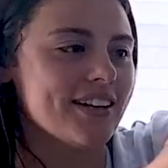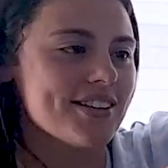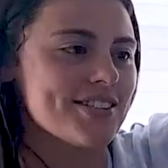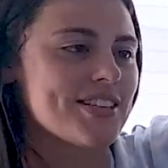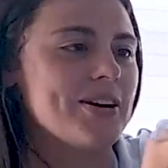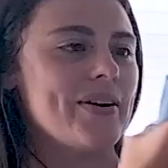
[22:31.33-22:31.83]

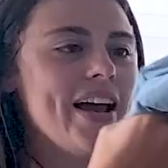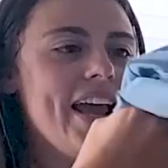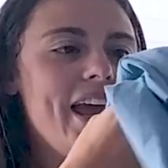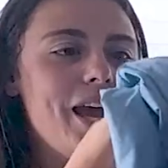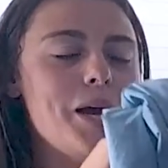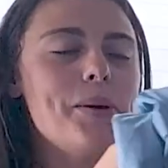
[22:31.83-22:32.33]
So I
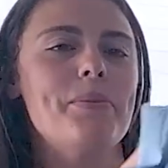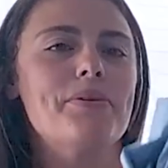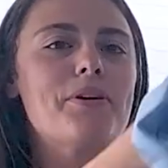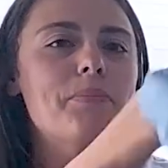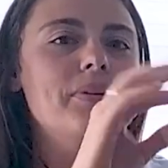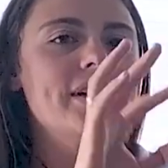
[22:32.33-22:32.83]
am
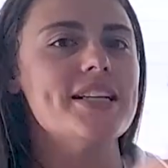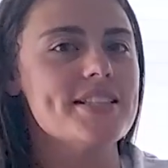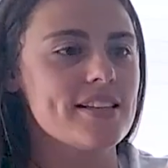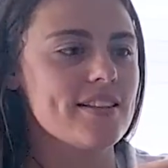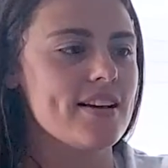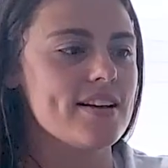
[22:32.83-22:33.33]

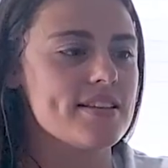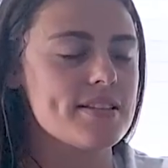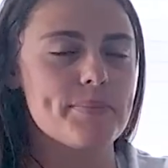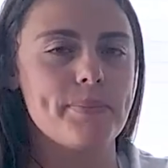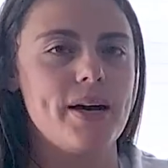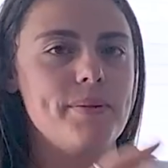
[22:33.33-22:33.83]
replacing this,
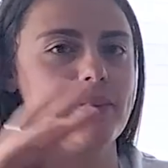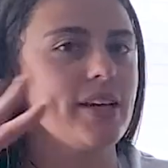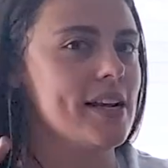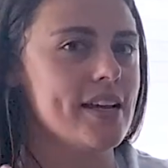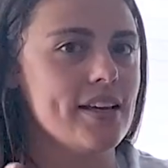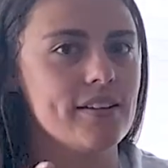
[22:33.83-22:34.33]
but I'm
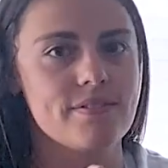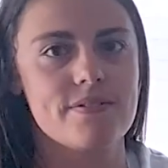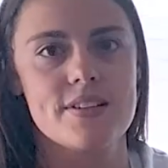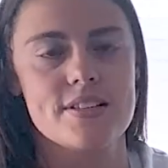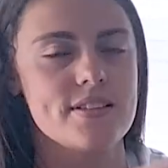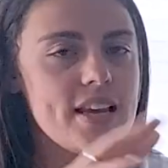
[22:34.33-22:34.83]
getting the
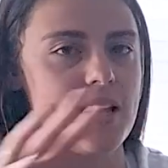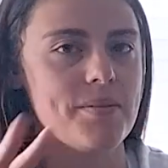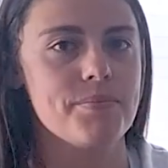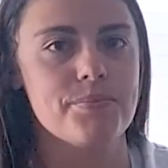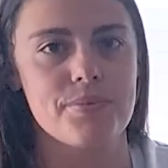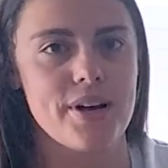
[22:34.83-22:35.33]

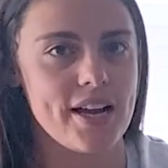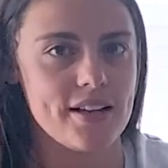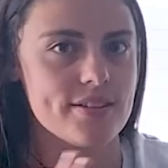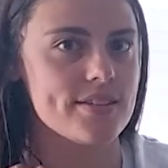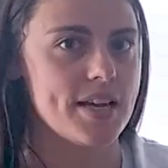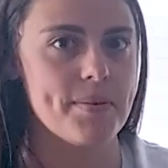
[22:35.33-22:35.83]
same brand,
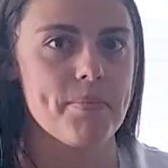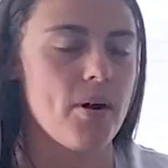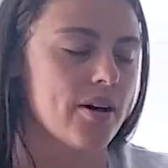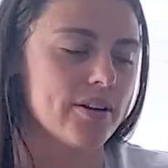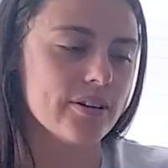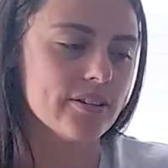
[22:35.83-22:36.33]
same
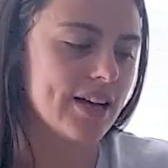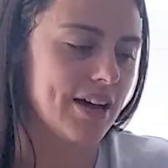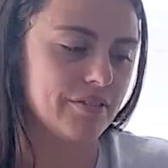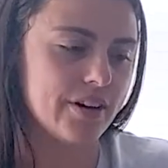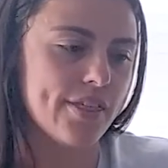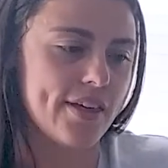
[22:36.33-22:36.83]
model,
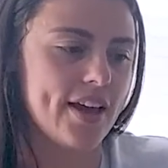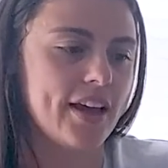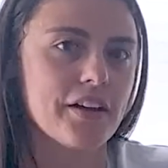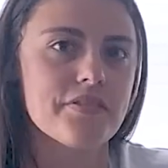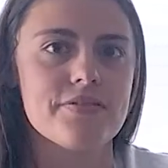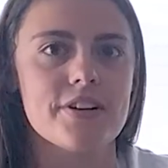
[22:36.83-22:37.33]
everything
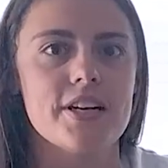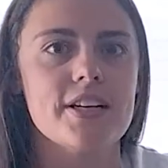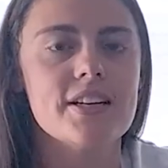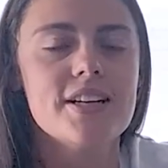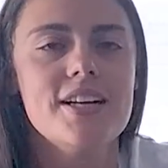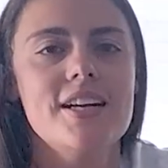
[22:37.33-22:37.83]
for
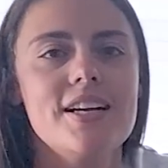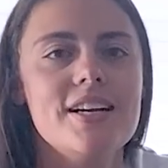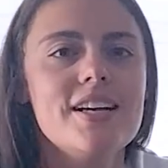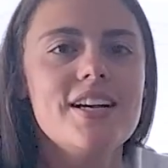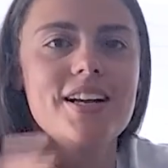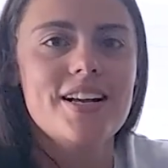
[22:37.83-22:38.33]

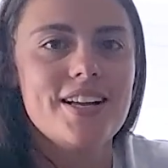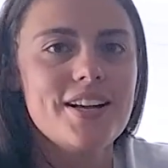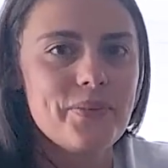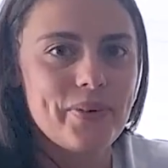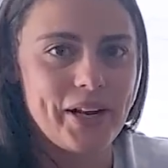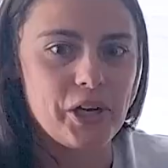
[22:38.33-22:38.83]

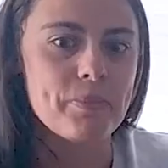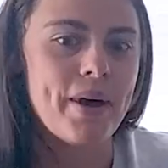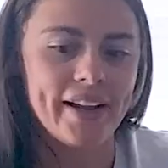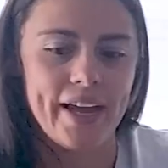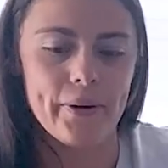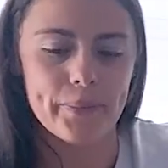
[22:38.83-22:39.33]
when I go back
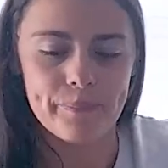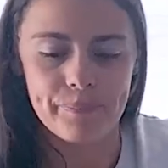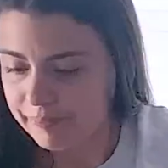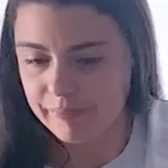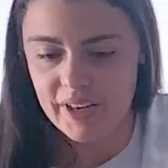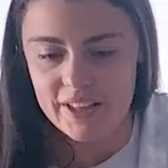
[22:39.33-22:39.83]
out.
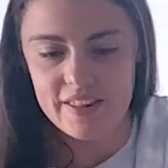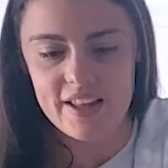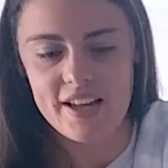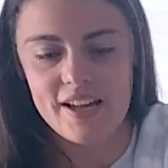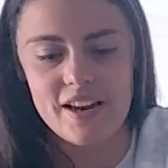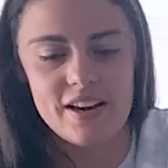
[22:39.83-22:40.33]
And
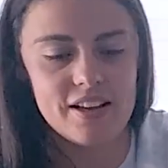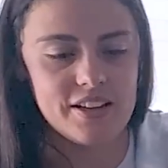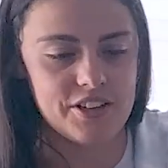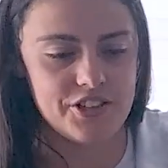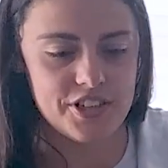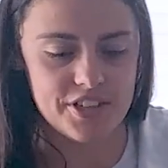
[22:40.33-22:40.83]
then
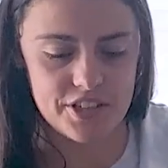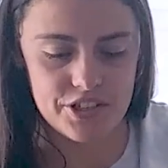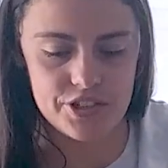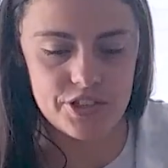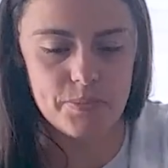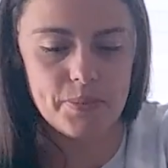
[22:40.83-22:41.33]
just a
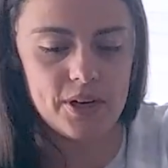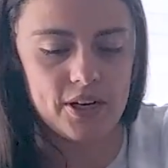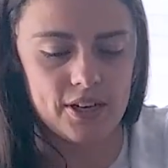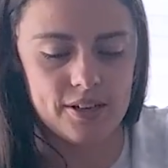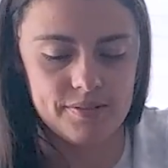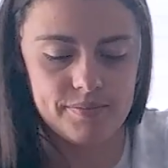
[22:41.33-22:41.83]

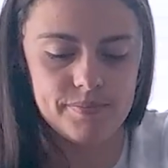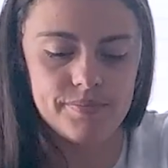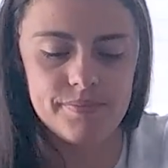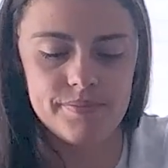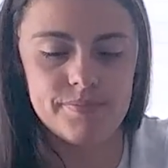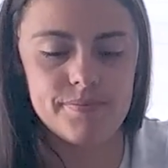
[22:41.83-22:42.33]
super
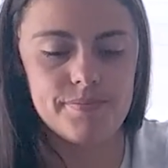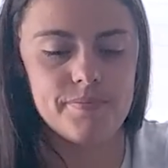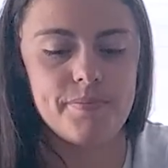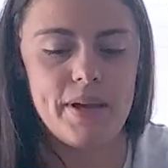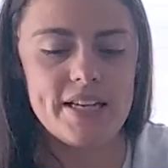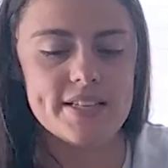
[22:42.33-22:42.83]

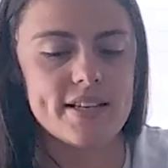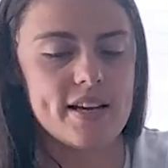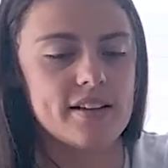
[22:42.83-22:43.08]
basic,